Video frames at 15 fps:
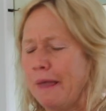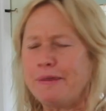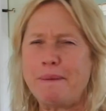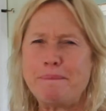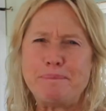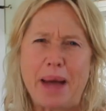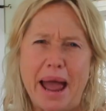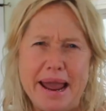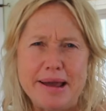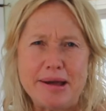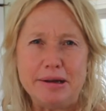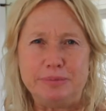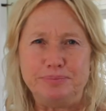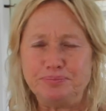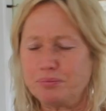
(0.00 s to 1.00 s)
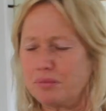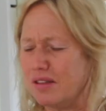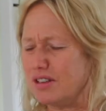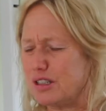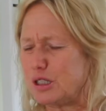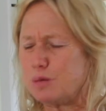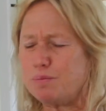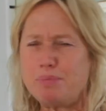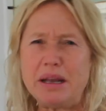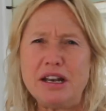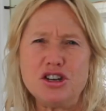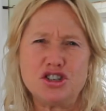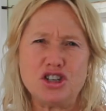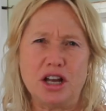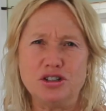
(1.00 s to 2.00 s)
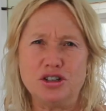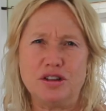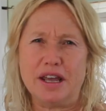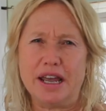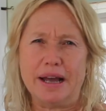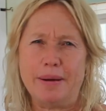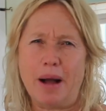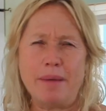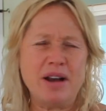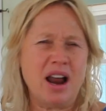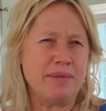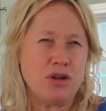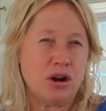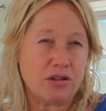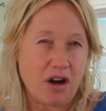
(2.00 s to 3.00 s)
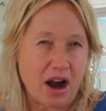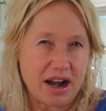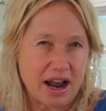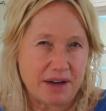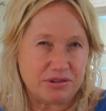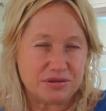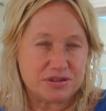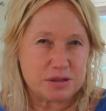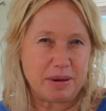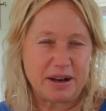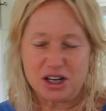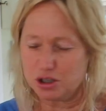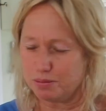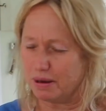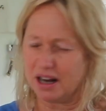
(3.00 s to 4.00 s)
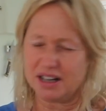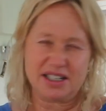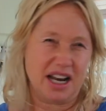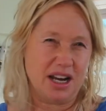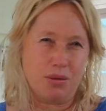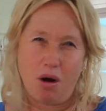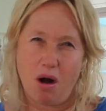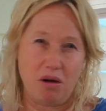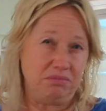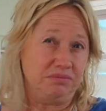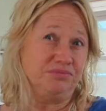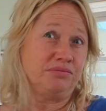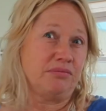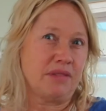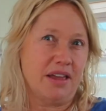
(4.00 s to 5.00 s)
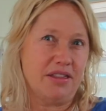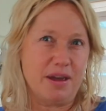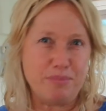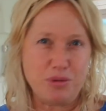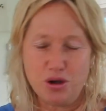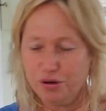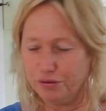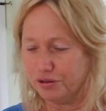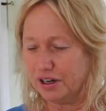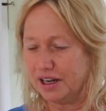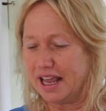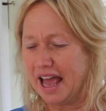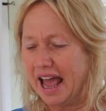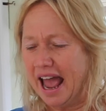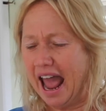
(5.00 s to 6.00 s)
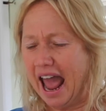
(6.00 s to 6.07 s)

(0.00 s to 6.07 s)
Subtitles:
The bacon, the spinach under there. I mean, I'm not a great lover of spinach, but I tell you what, they're beautiful in here.